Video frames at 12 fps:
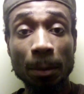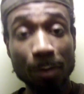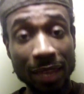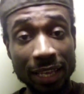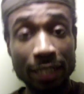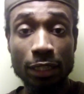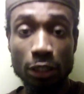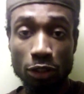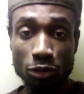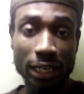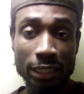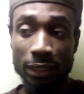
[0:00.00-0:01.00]
in the
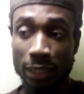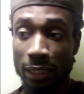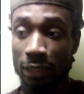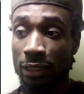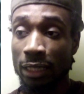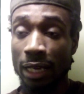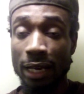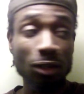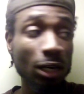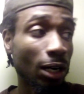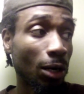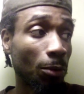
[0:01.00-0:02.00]
United States now,
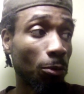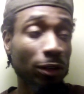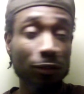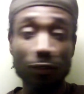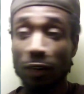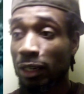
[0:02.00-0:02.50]
with